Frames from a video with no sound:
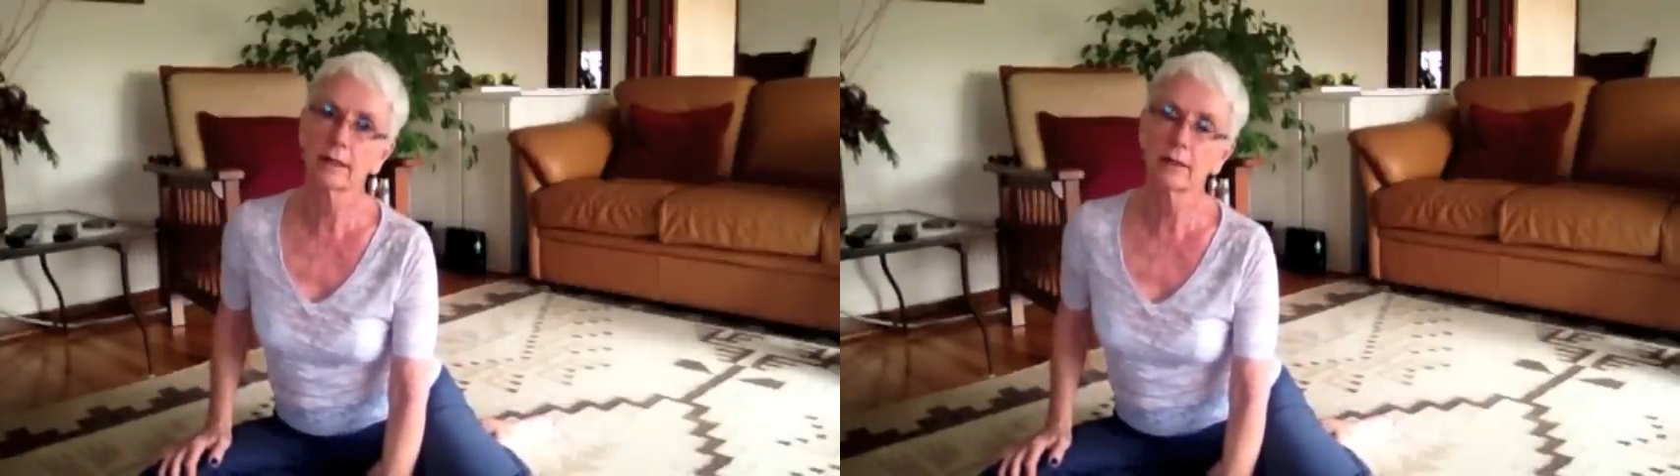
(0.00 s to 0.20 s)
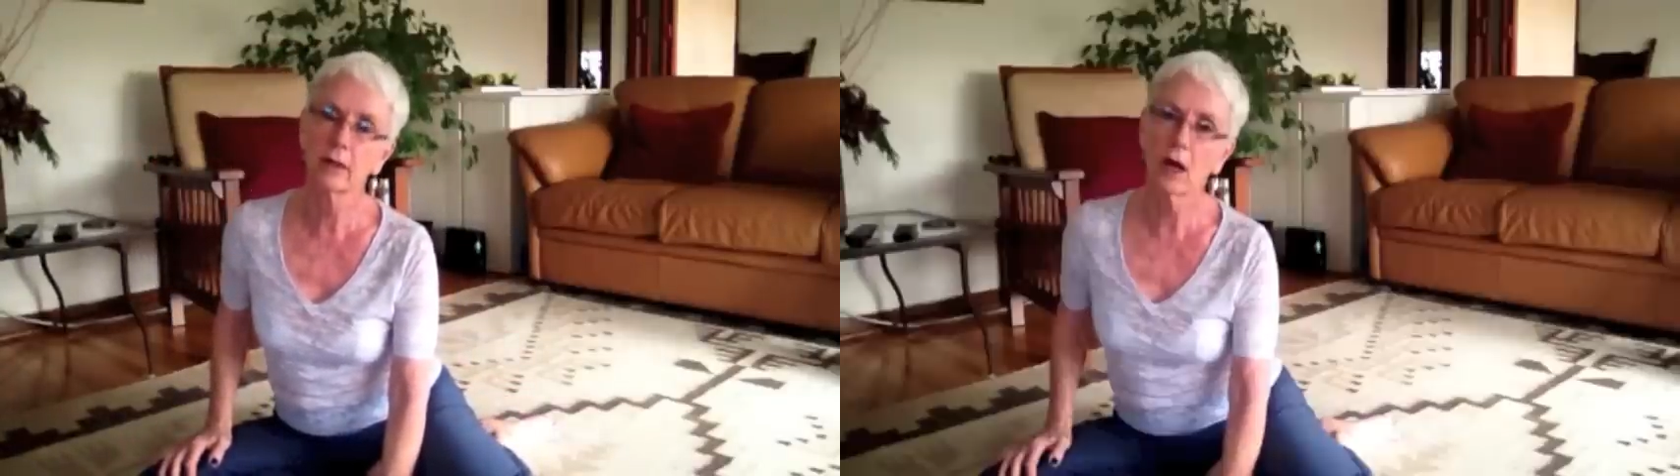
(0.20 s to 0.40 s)

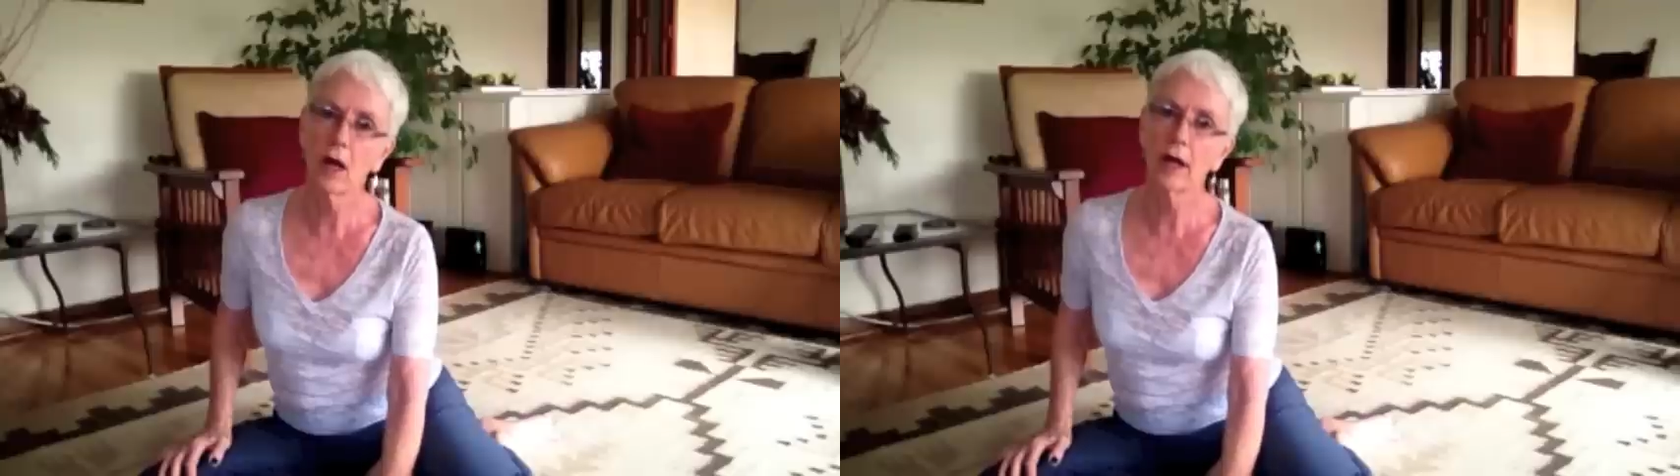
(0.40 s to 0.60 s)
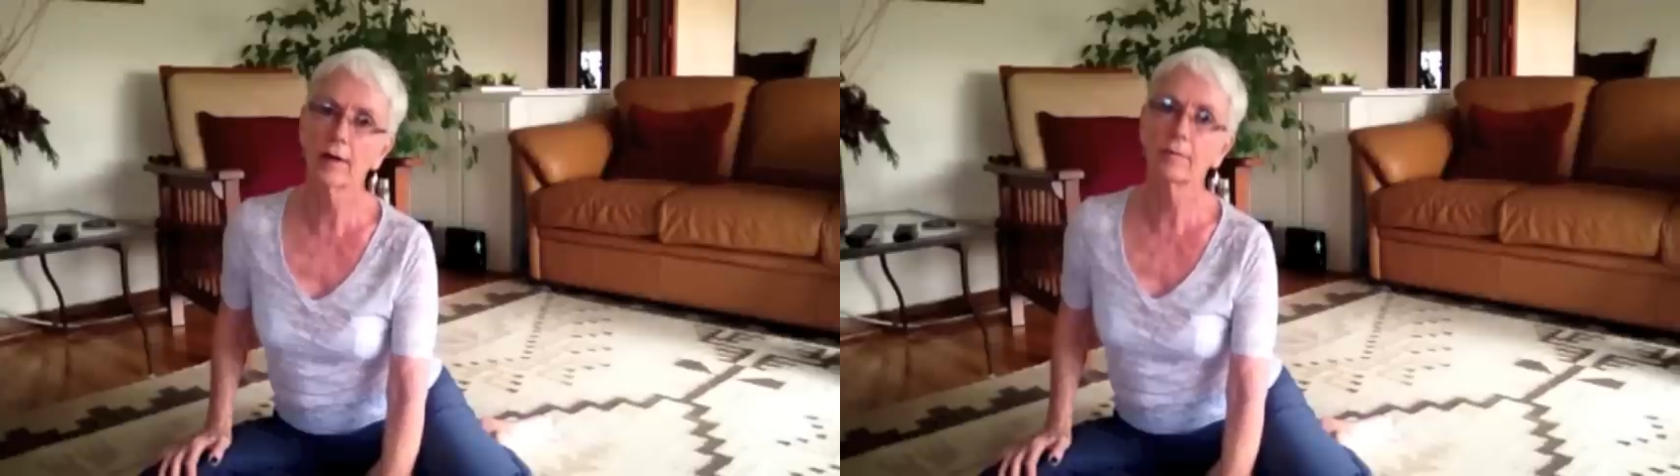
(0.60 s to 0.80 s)
your
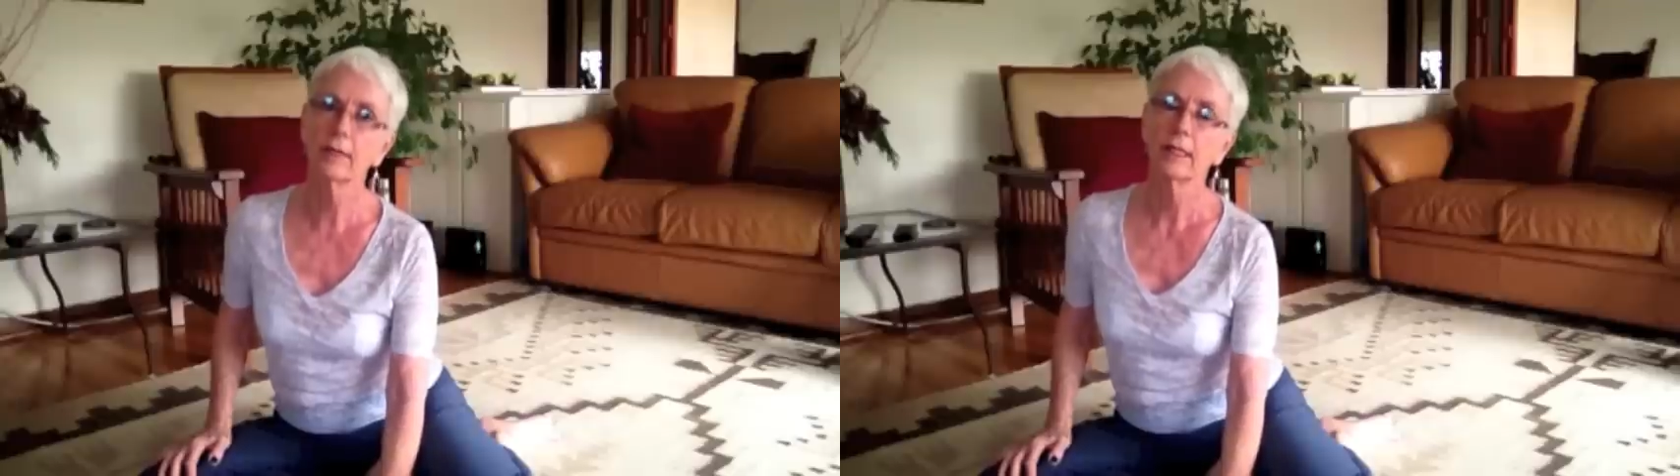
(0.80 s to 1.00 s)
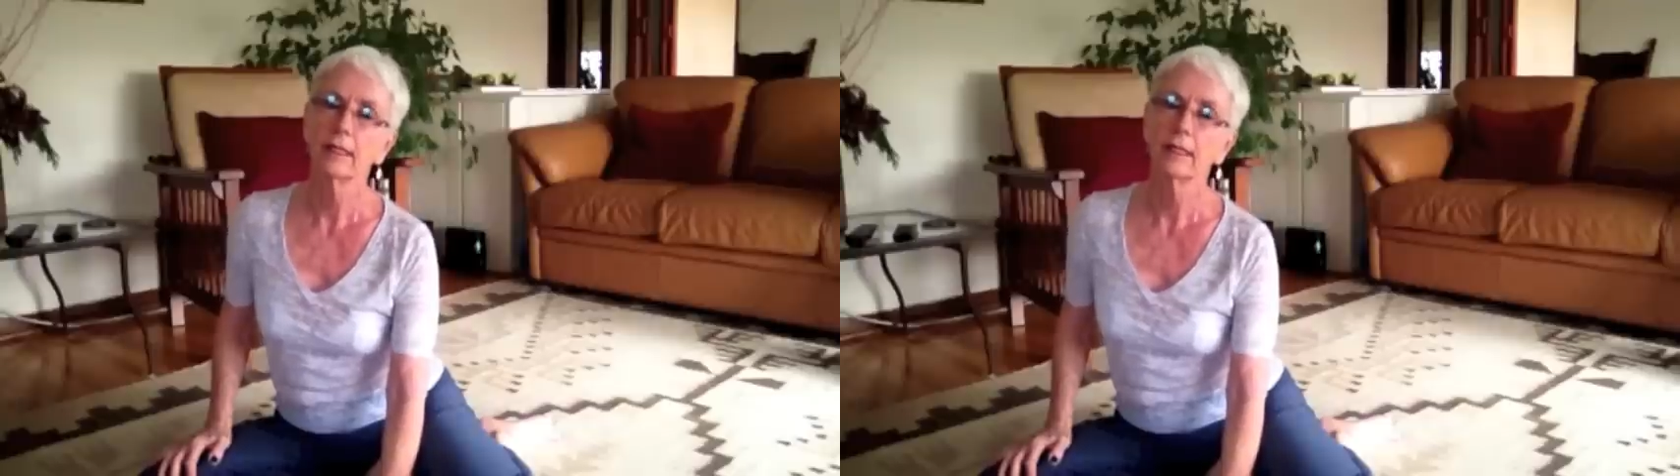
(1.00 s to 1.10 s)
arm